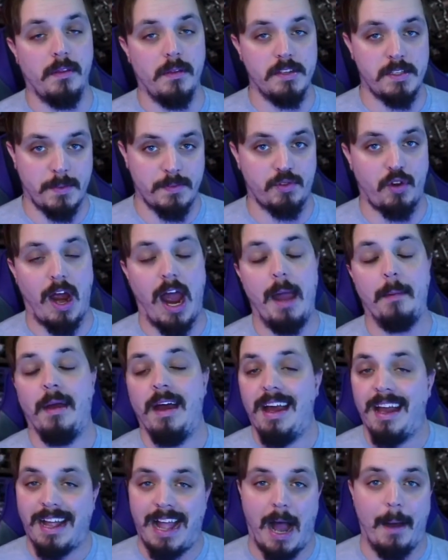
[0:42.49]
subscribe,
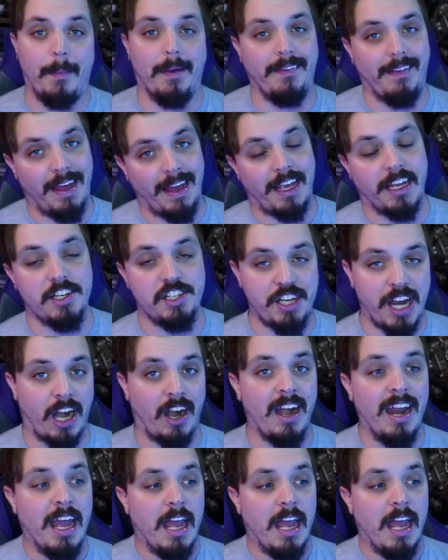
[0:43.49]
comment, like, and share